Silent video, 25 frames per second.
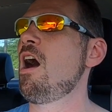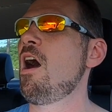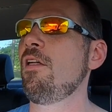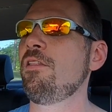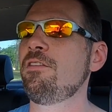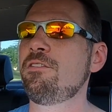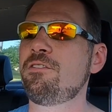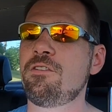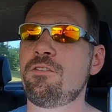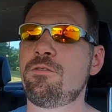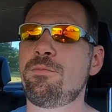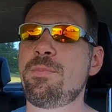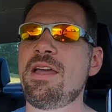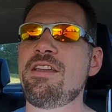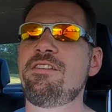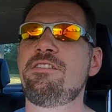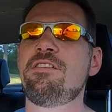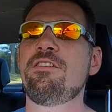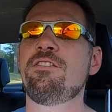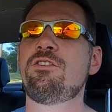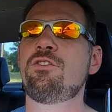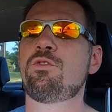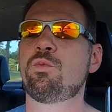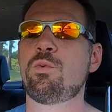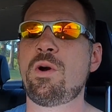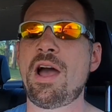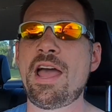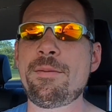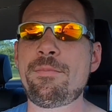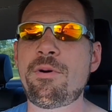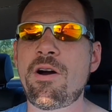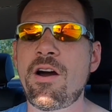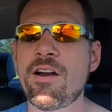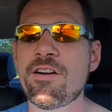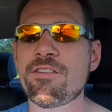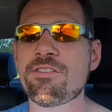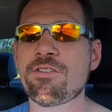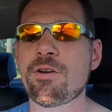All the suspension, sway
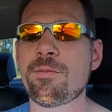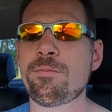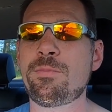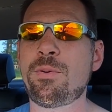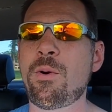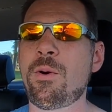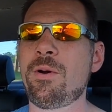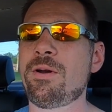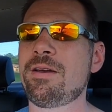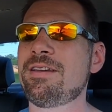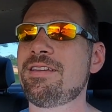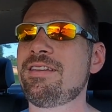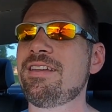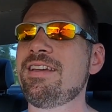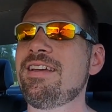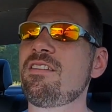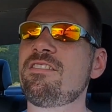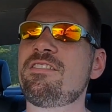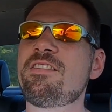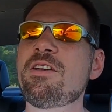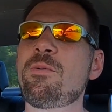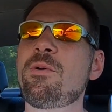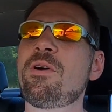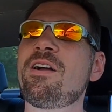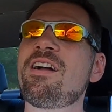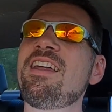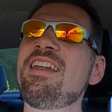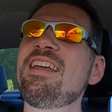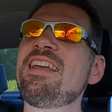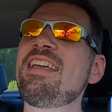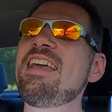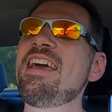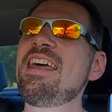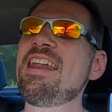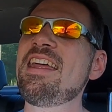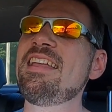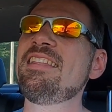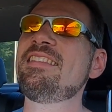bars are important. So we're gonna
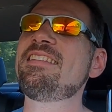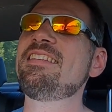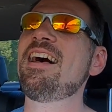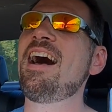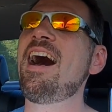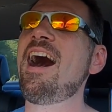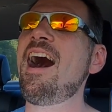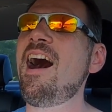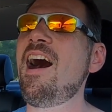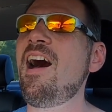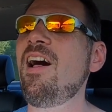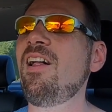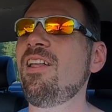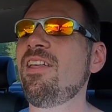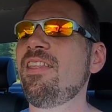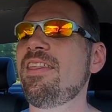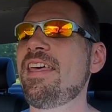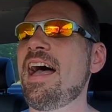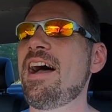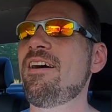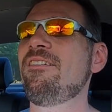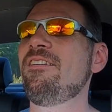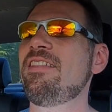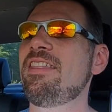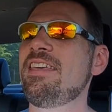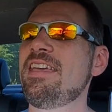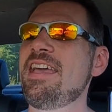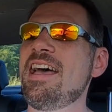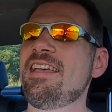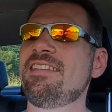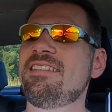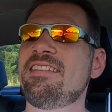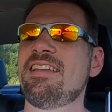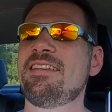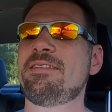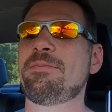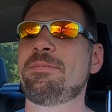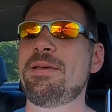get into all of that with the
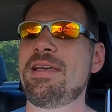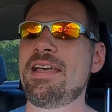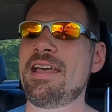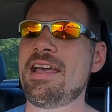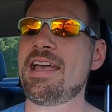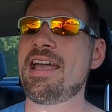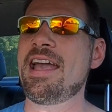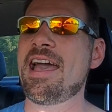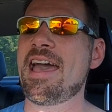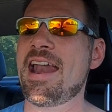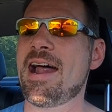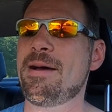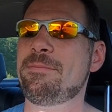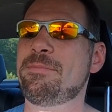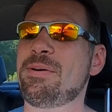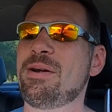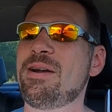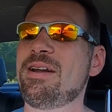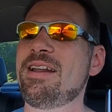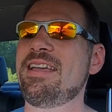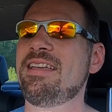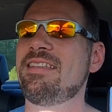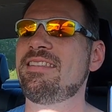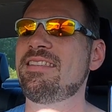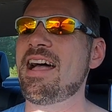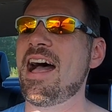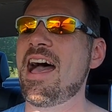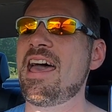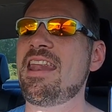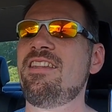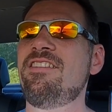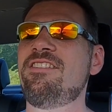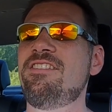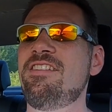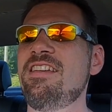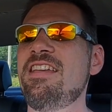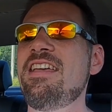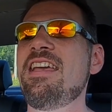SSP, and I'm pretty
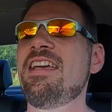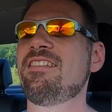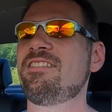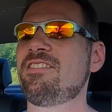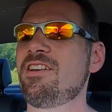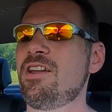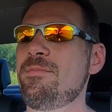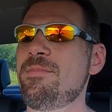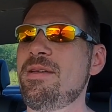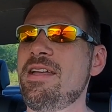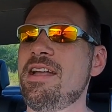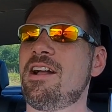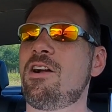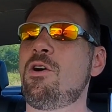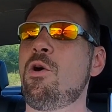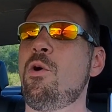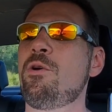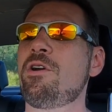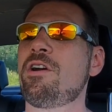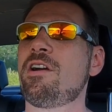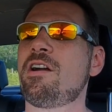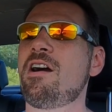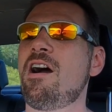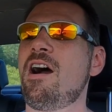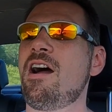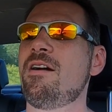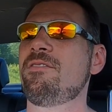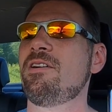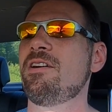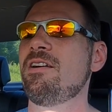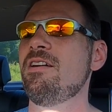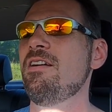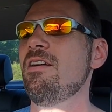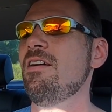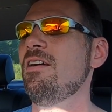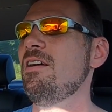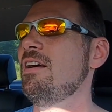excited. She is gonna be a corner carver.